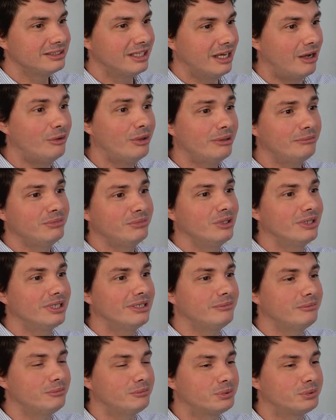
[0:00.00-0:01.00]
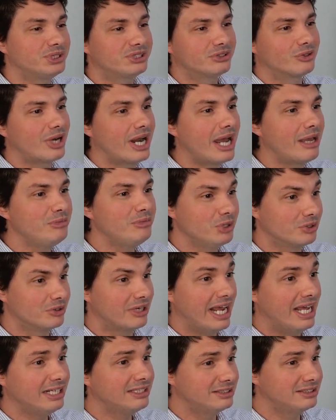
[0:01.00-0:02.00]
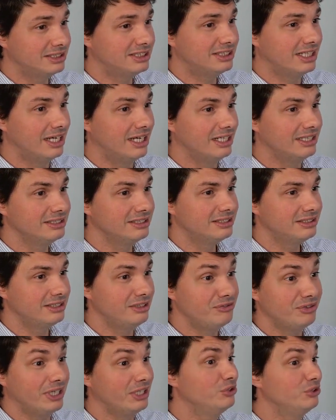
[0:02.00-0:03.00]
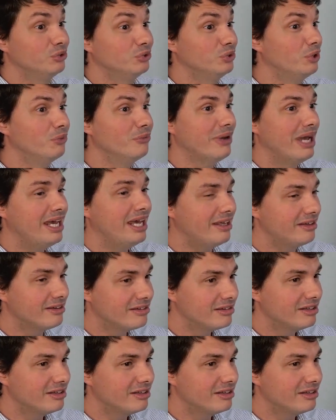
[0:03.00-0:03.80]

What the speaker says: How am I going to prescribe your exercise if I don't know math?